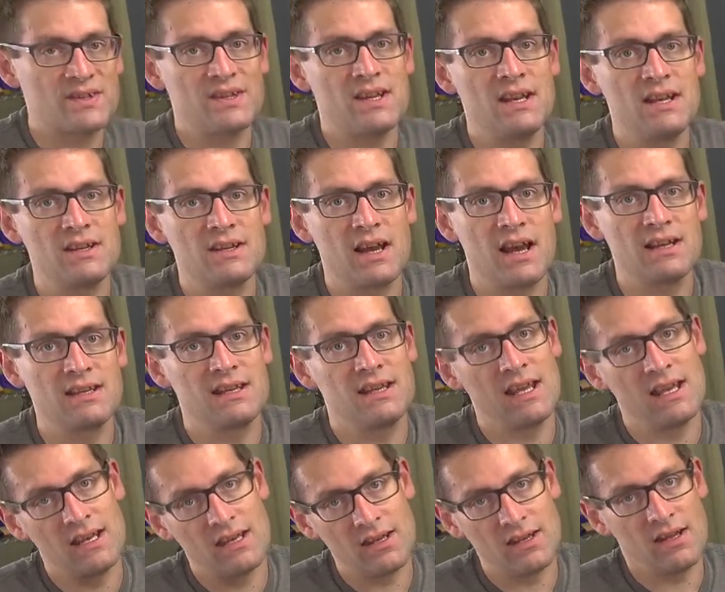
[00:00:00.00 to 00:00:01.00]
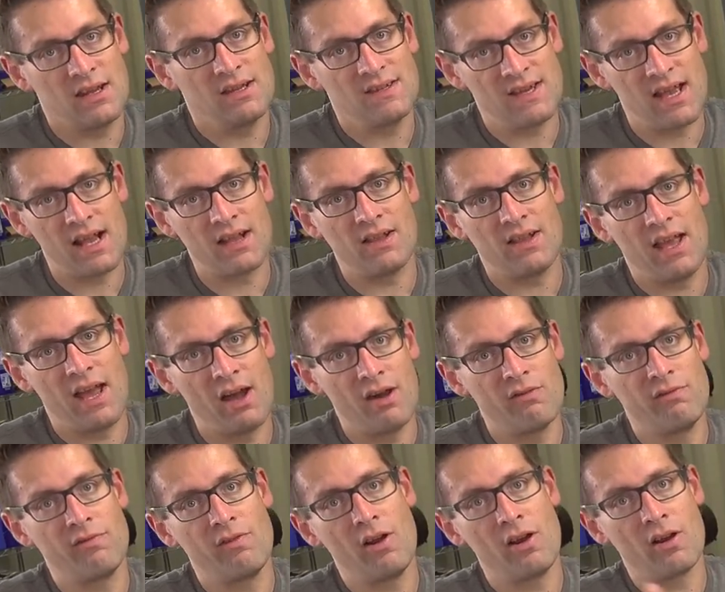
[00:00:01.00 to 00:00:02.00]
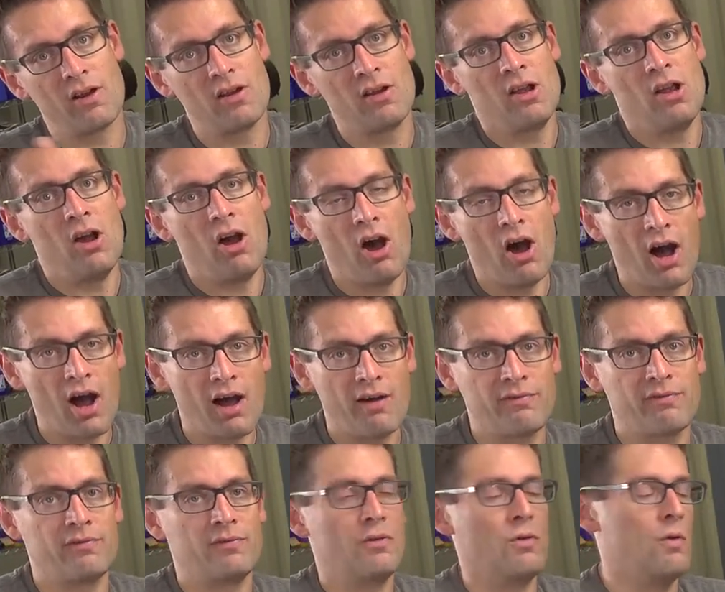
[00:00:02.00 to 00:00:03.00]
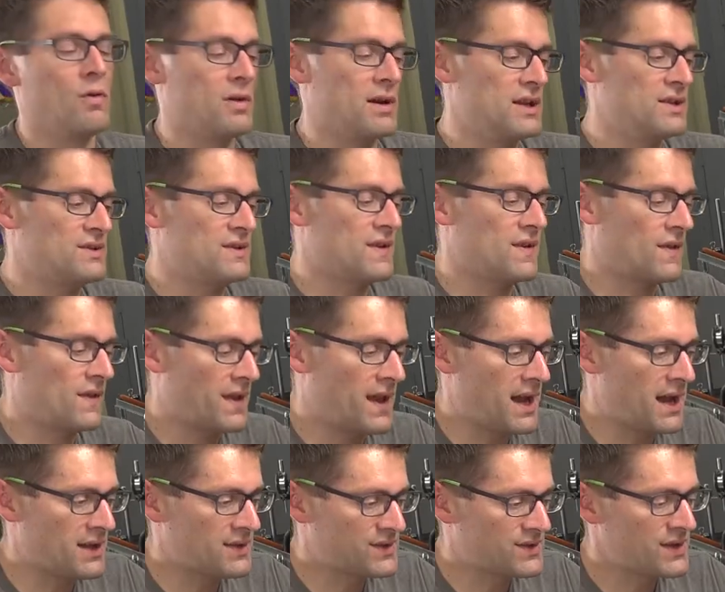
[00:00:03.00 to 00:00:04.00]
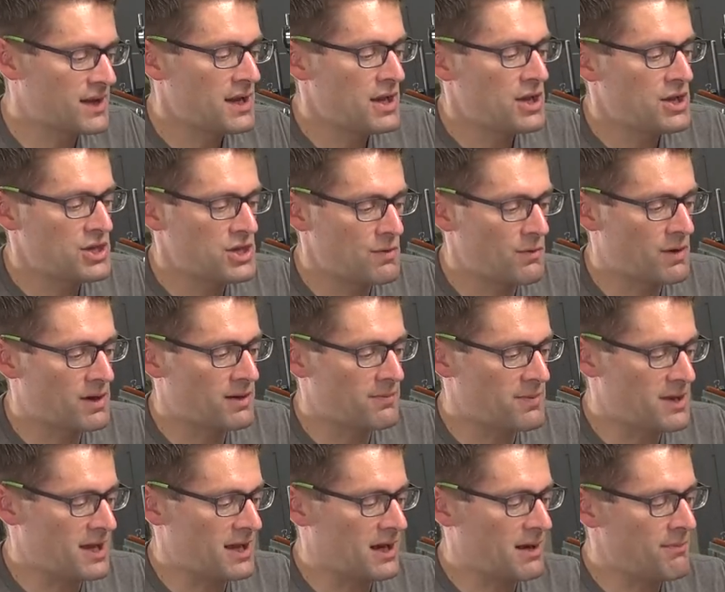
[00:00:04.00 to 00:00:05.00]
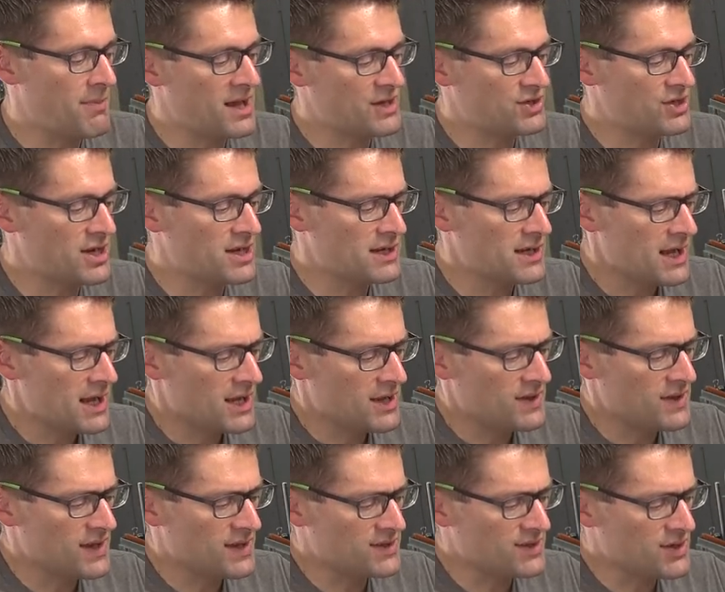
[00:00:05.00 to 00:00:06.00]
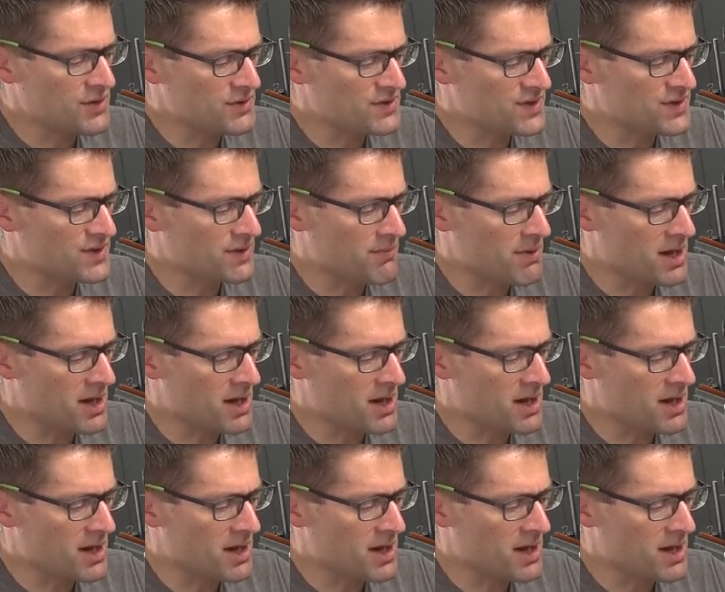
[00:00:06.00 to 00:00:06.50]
seating die to get exactly how far off or into the lands you want to be. And I mentioned this uses a